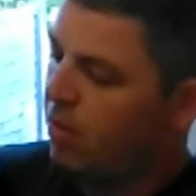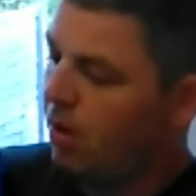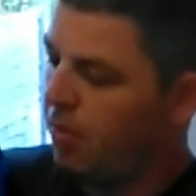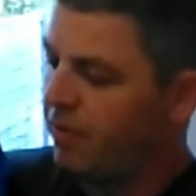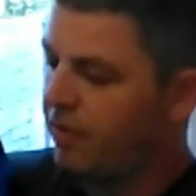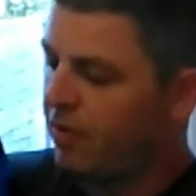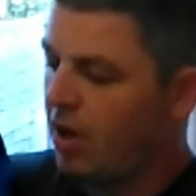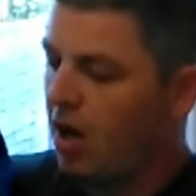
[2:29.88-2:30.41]

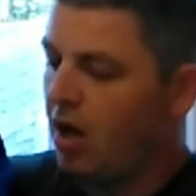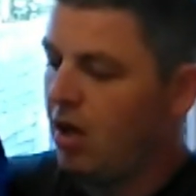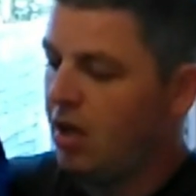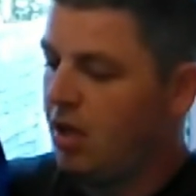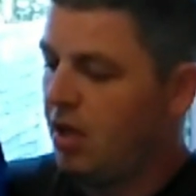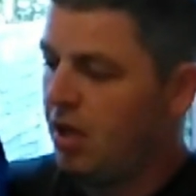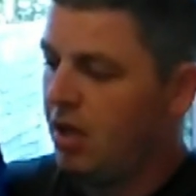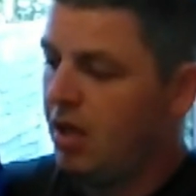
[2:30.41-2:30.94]
What we've got
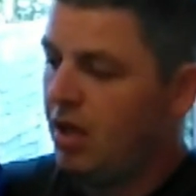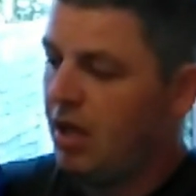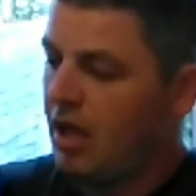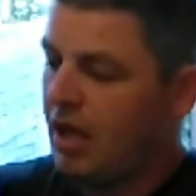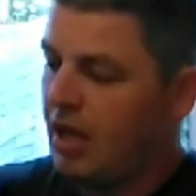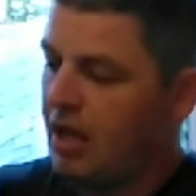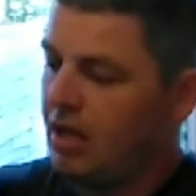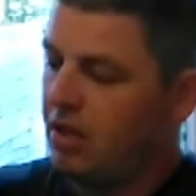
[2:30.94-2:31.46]

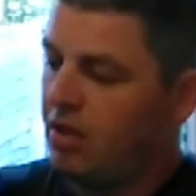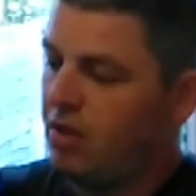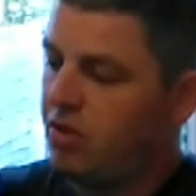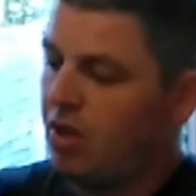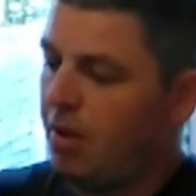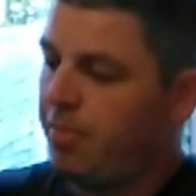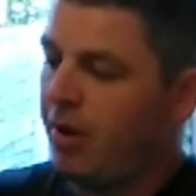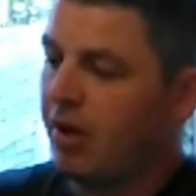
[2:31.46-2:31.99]
in the
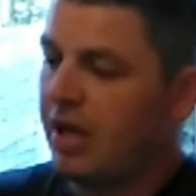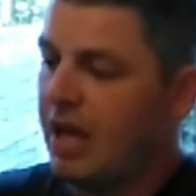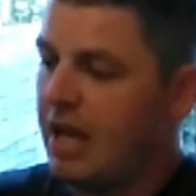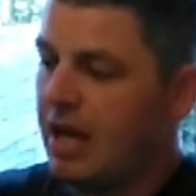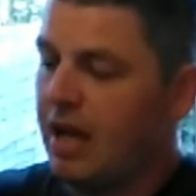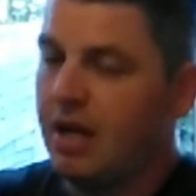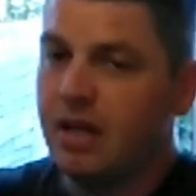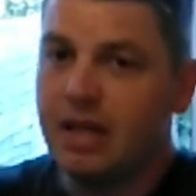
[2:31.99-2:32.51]
top pocket
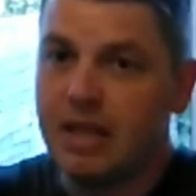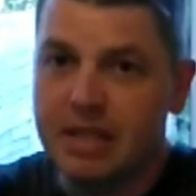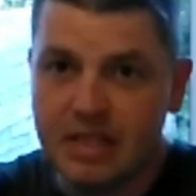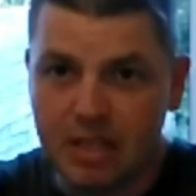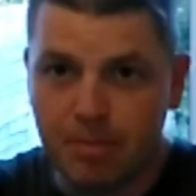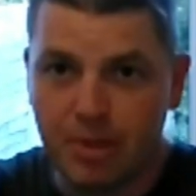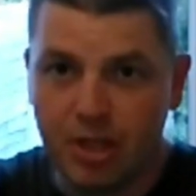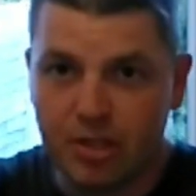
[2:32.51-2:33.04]
here
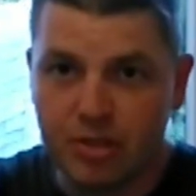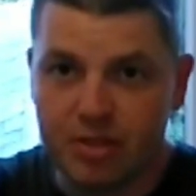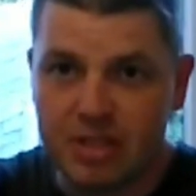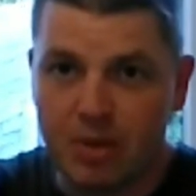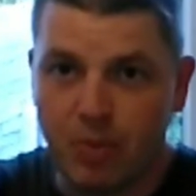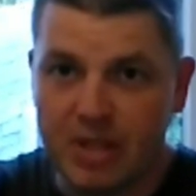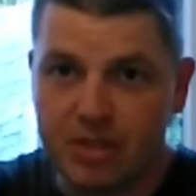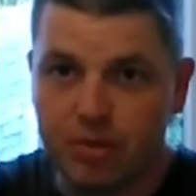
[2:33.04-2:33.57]
is an
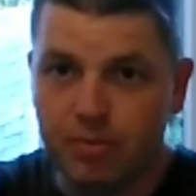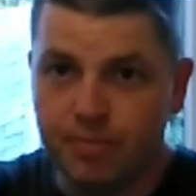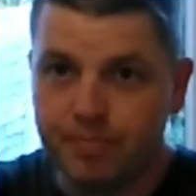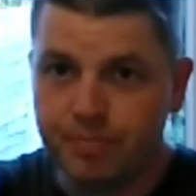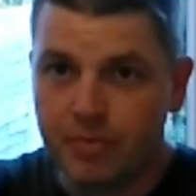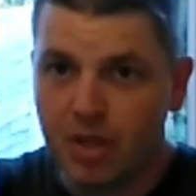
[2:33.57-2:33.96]
emergency whistle.